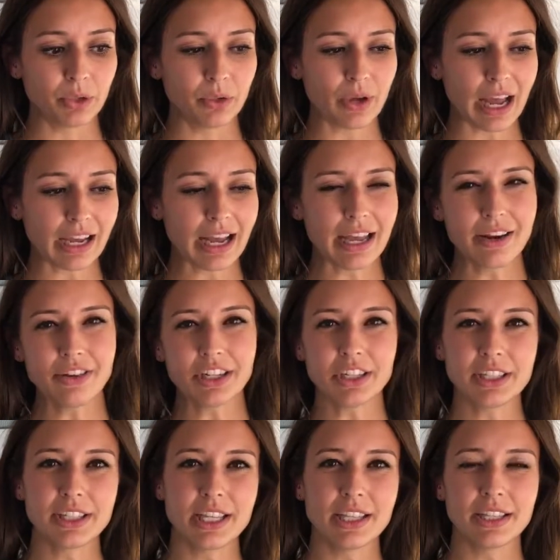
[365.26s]
So I kind of got
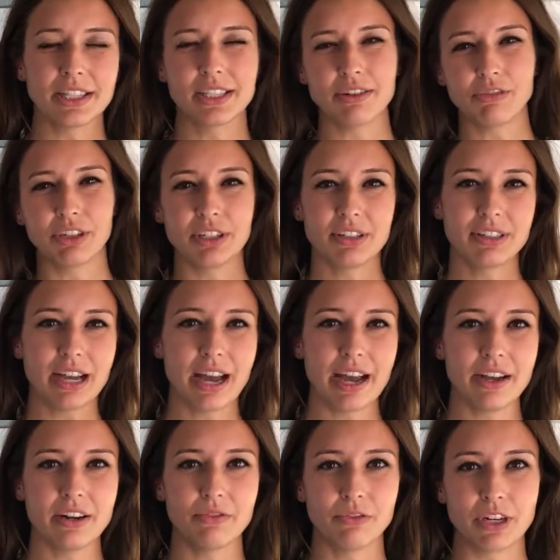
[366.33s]
to see this different
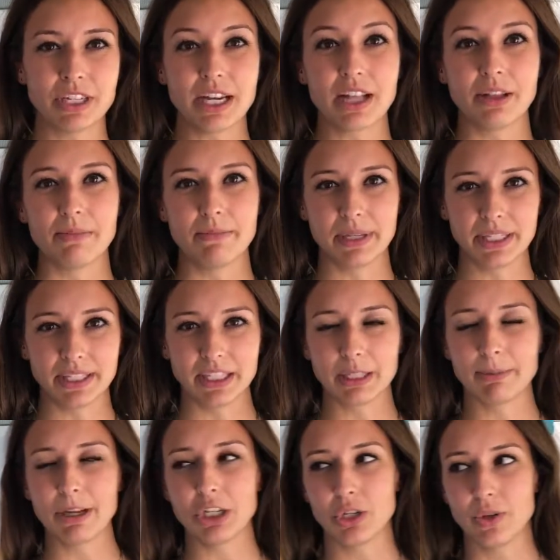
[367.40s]
side of retail and
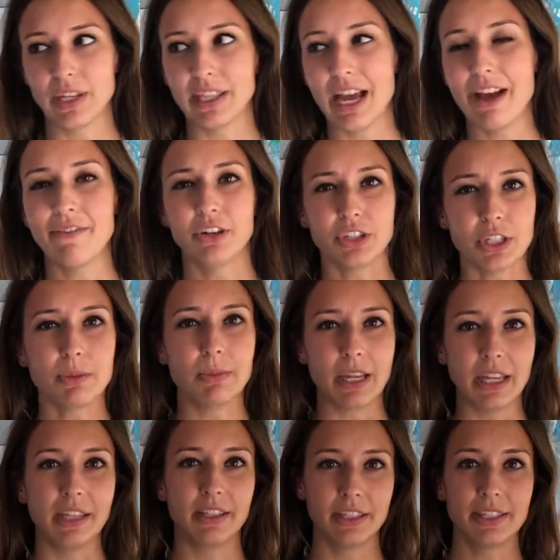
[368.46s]
business by doing that versus
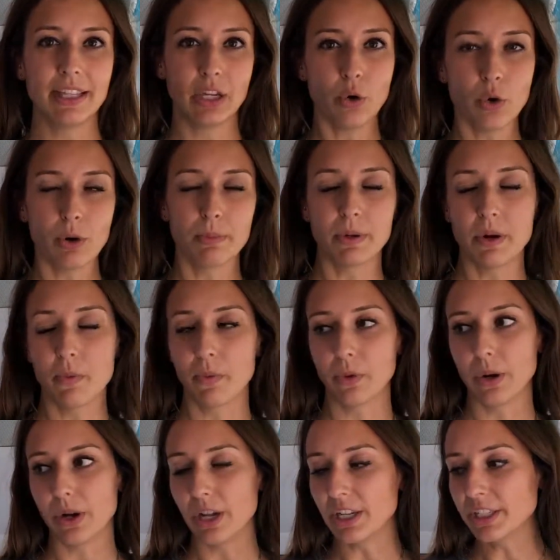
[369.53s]
being in this like corporate
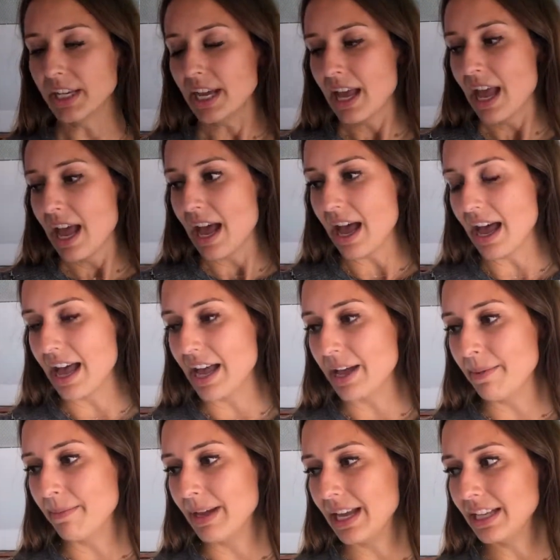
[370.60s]
world.
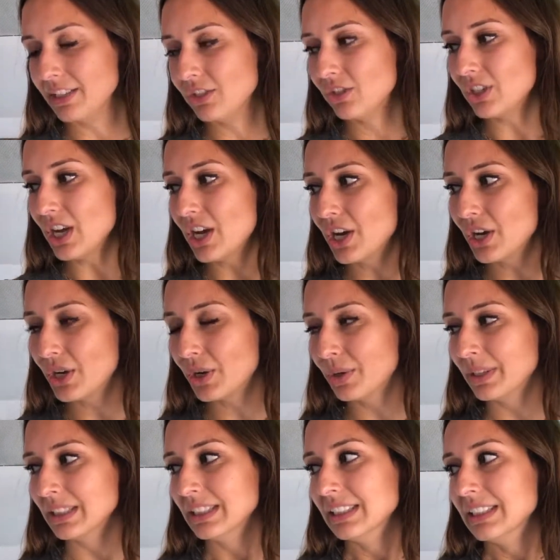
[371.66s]
And
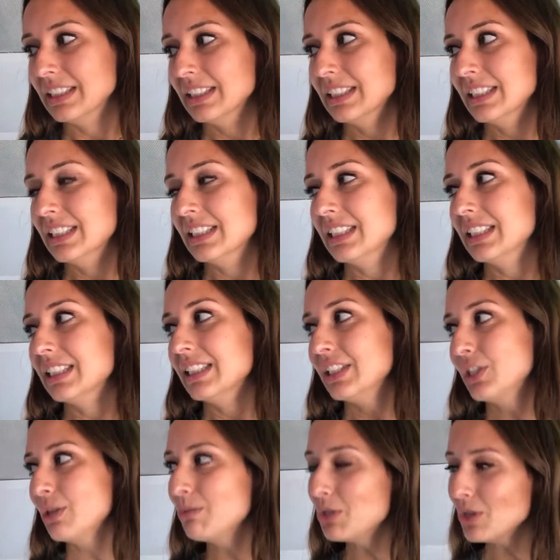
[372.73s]
so
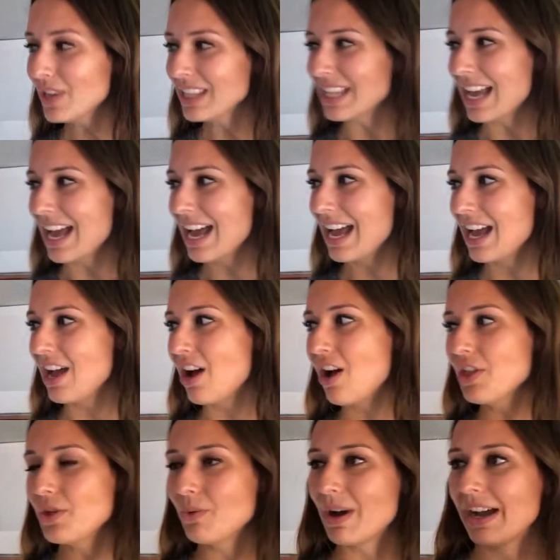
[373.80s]
I'm doing that
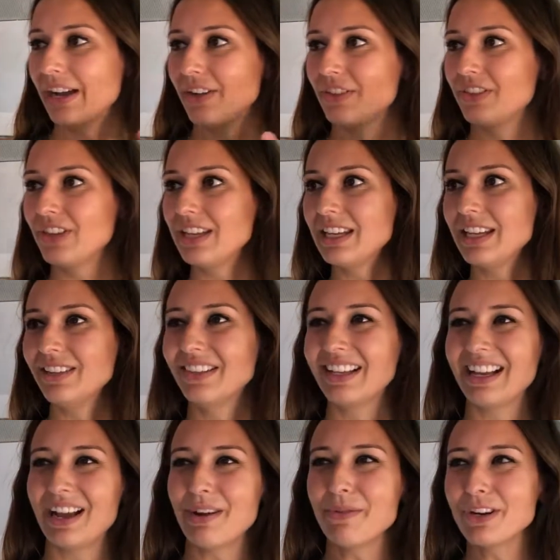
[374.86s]
all the while thinking
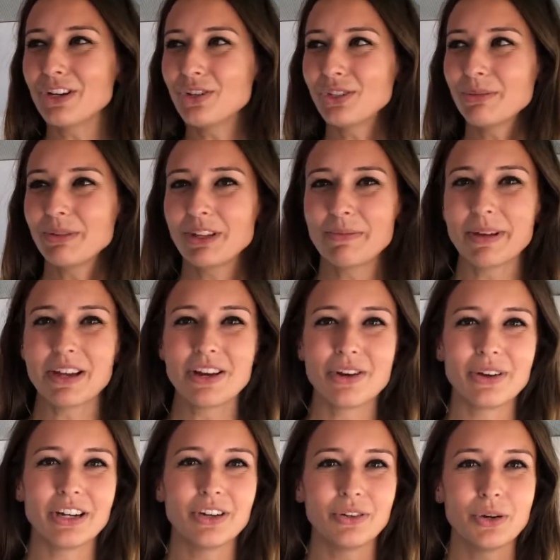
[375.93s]
like, I want to do something on my
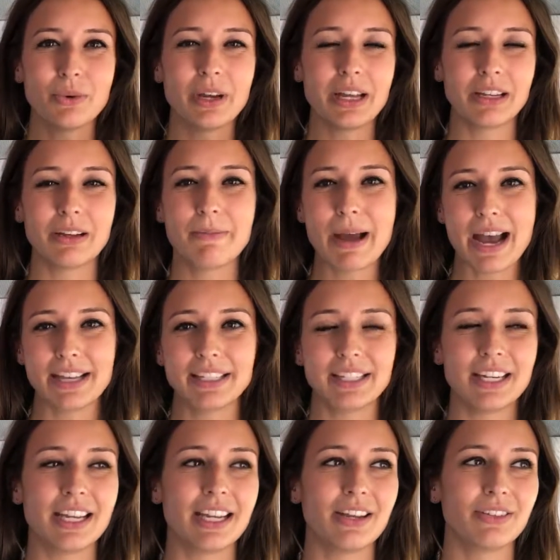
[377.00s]
own. I don't know what
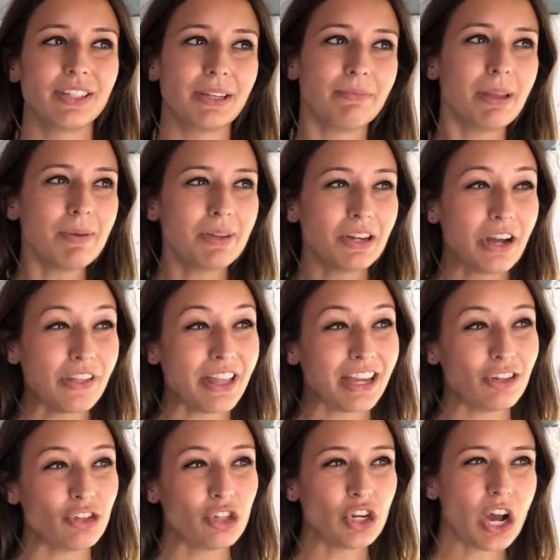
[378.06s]
capacity. I was like, maybe an
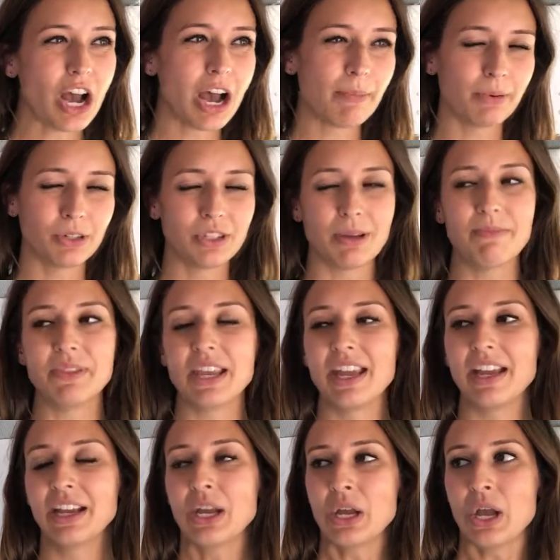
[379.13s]
online shop or
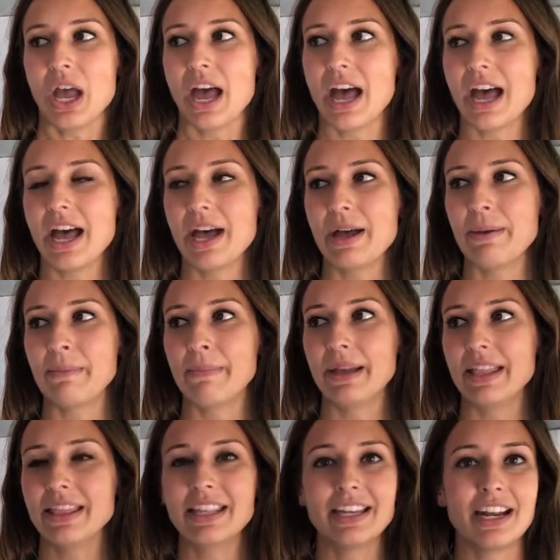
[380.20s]
something.
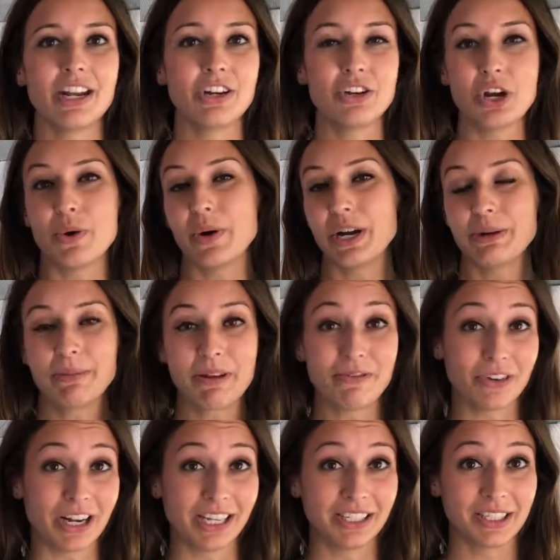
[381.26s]
And then out of nowhere, my
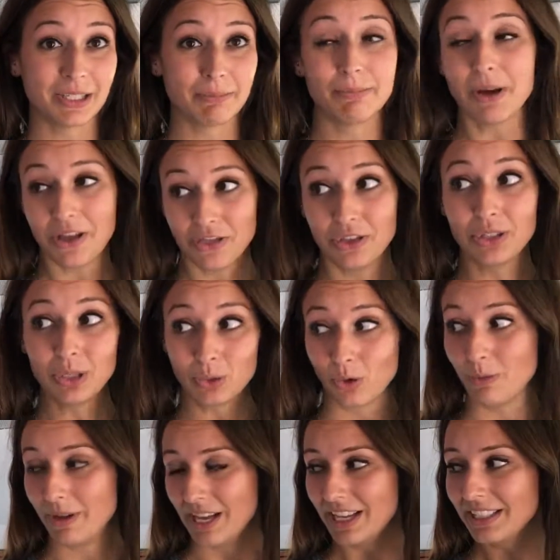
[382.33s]
friends bought this
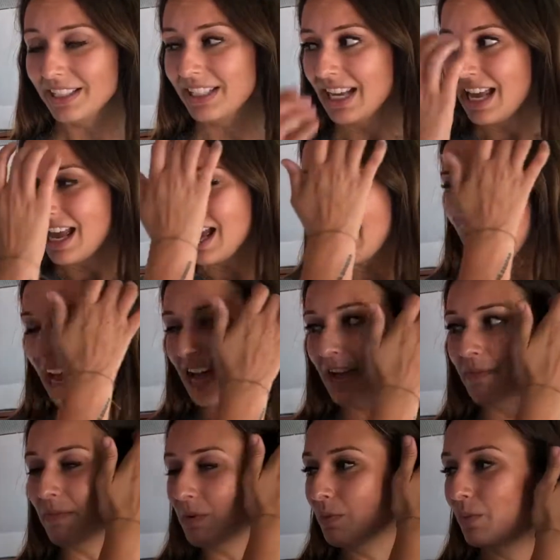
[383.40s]
school bus
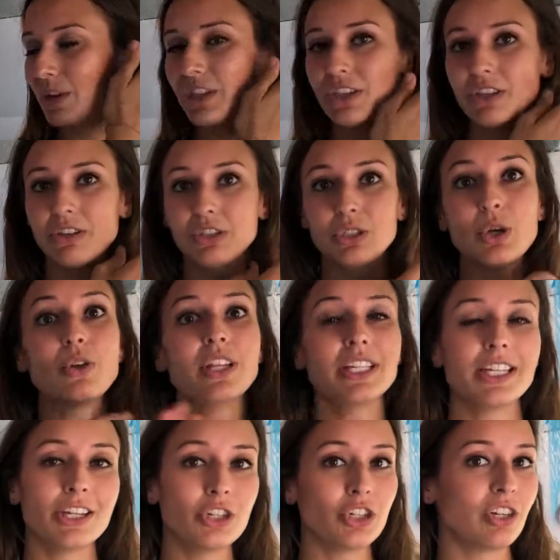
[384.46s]
with the sole
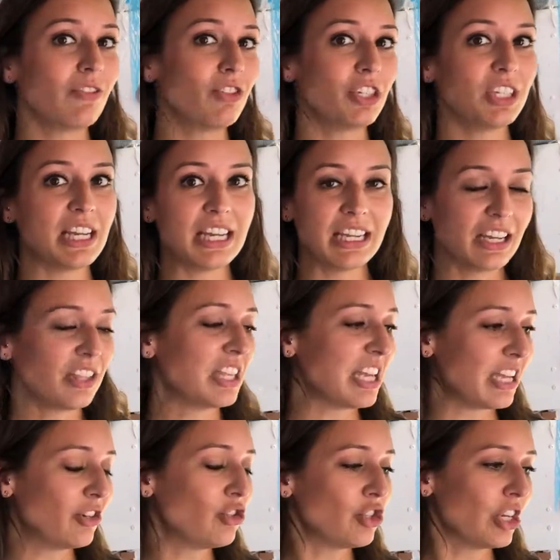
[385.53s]
intention of just taking out
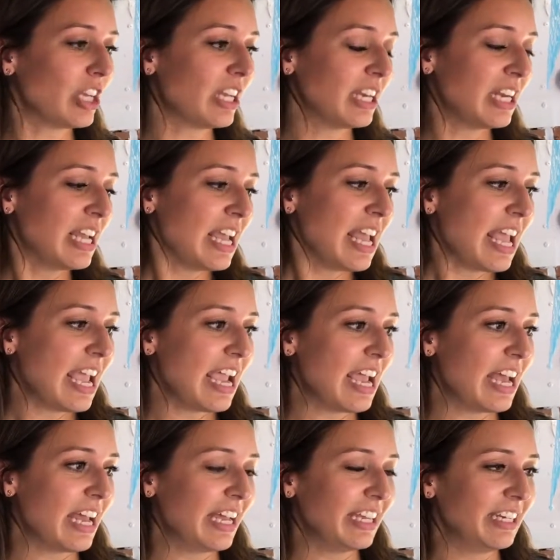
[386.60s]
the engine
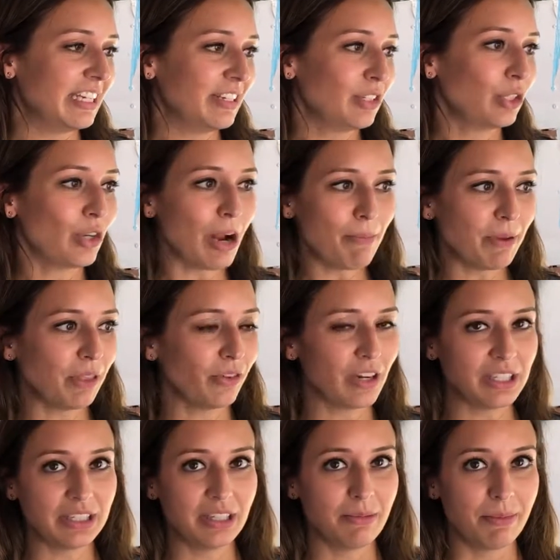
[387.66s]
and scrapping the
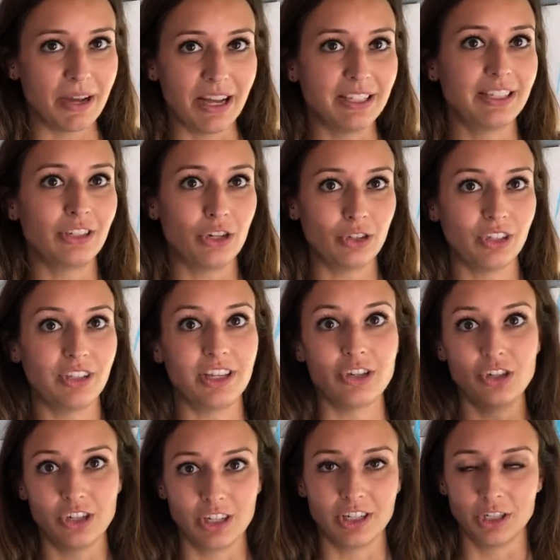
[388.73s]
rest of the bus and using the
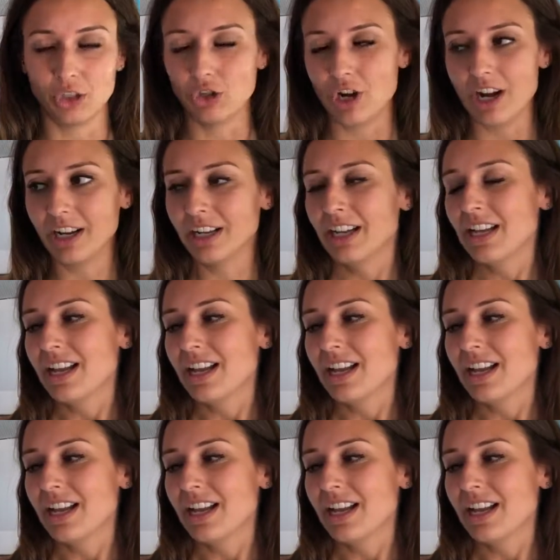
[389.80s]
engine in his truck.